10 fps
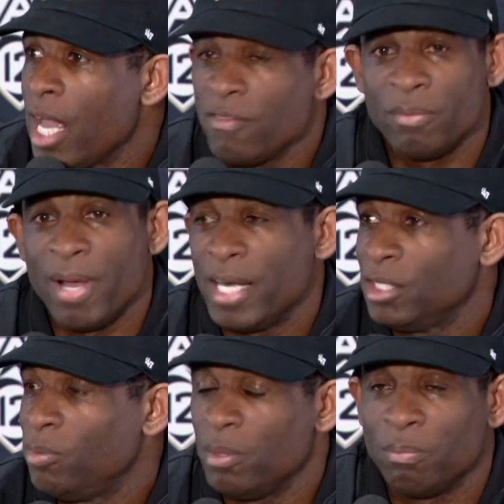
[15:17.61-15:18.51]

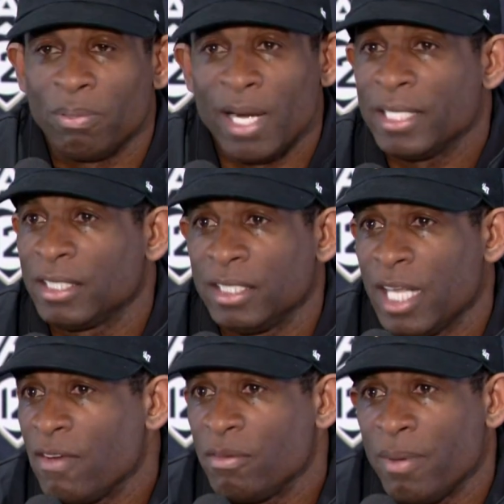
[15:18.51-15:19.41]
Everybody's been
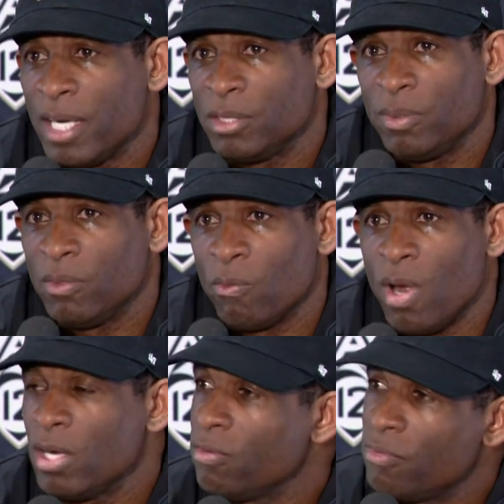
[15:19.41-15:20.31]
pleasant, everybody's been
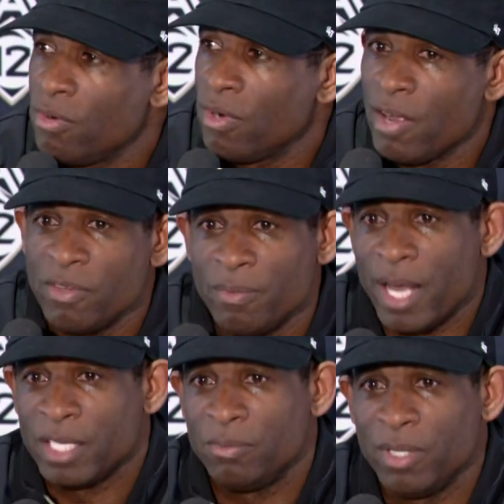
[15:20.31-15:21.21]
wonderful,
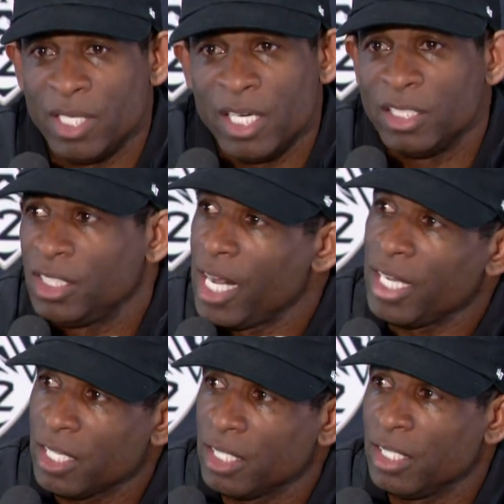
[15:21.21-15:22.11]
everybody's been
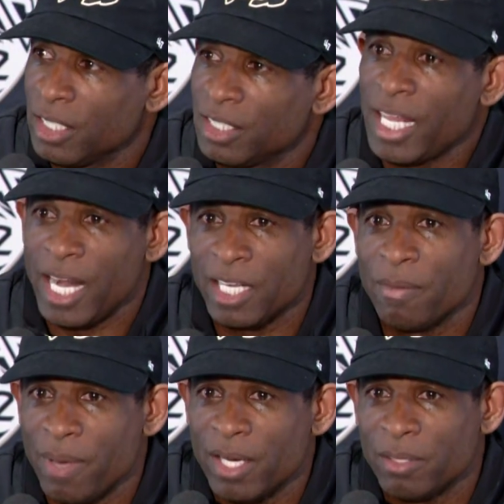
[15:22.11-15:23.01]
energetic and
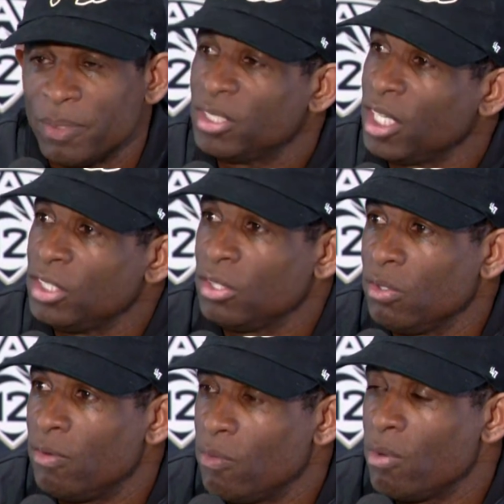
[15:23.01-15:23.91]
ecstatic about the
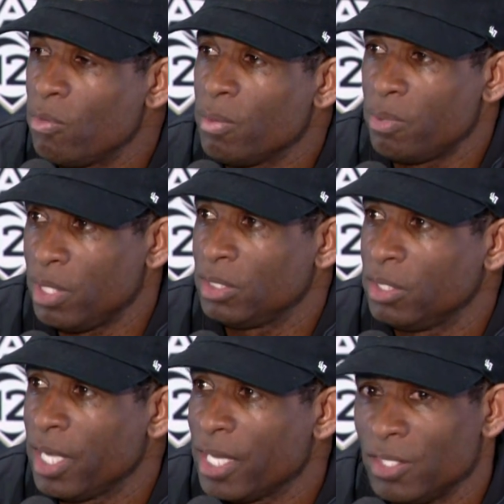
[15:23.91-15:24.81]
potential of what we're putting
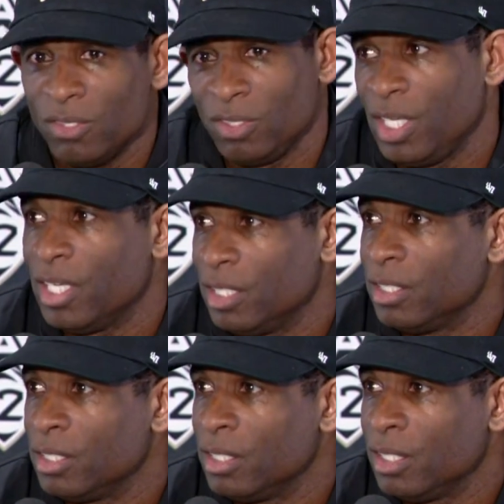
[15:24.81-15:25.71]
together. You see it.
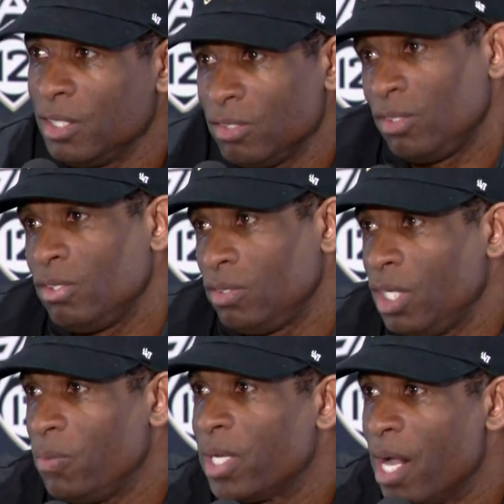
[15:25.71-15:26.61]
You, you
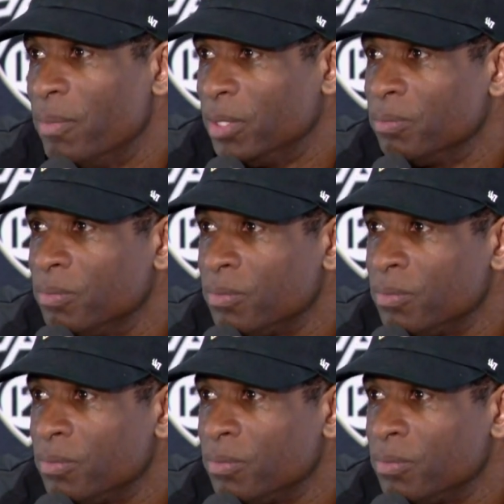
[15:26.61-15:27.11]
see we coming.